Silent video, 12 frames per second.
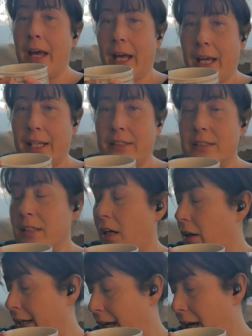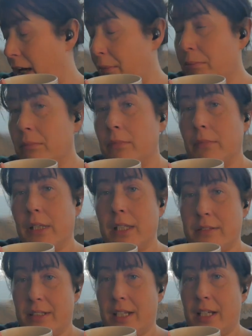And I am
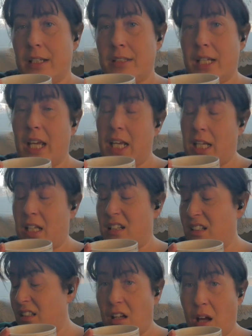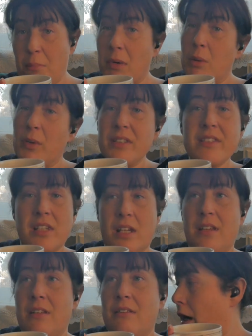indeed in my
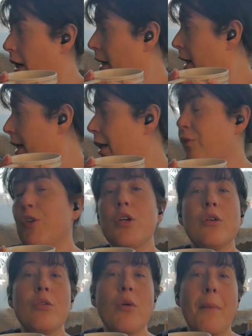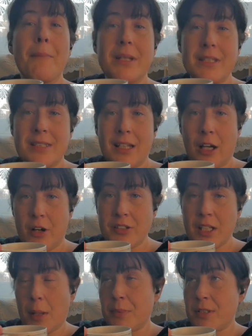onesie. Uh, if you missed the
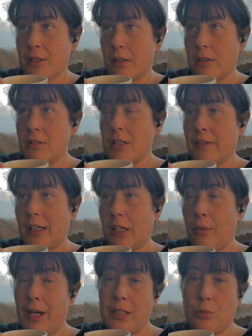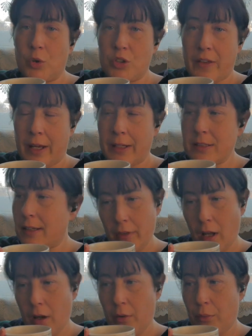last episode, then go ahead and watch that.
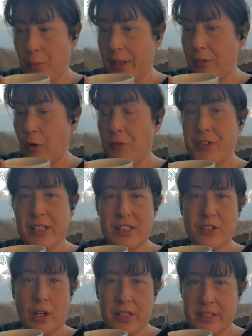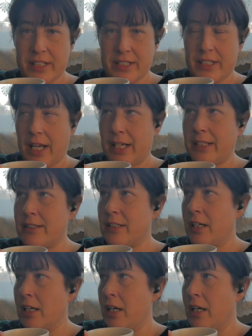We've obviously started season eight.